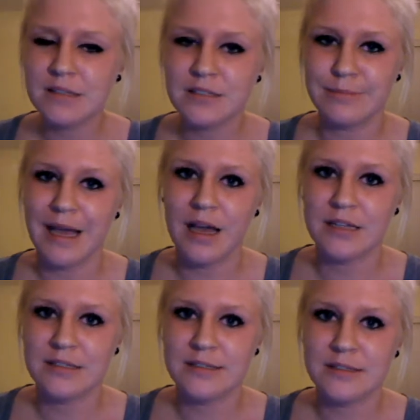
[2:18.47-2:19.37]
some
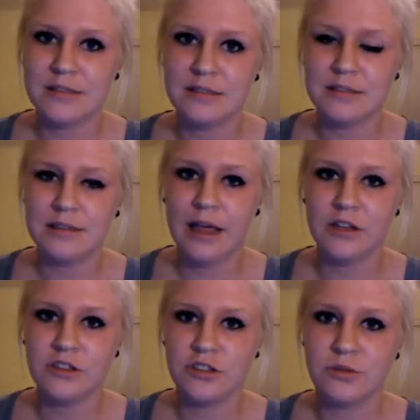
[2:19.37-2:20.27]
guys
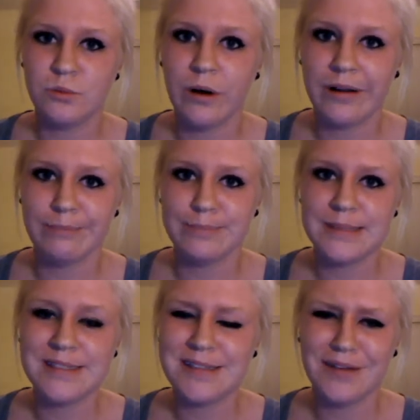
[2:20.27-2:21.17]
that just want to
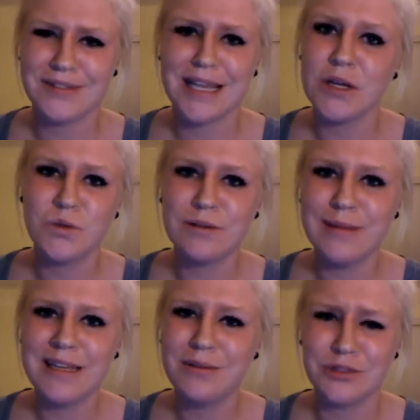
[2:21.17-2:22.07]
have sex with
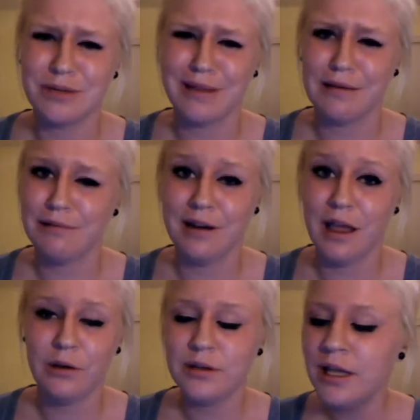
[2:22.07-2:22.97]
me, which I'm
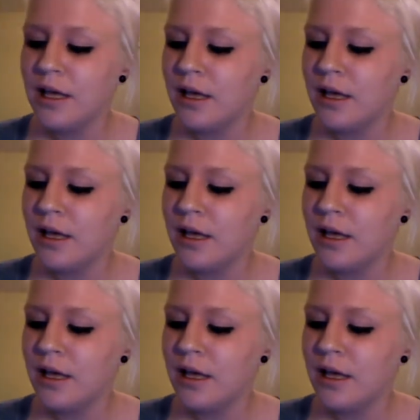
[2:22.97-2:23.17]
no.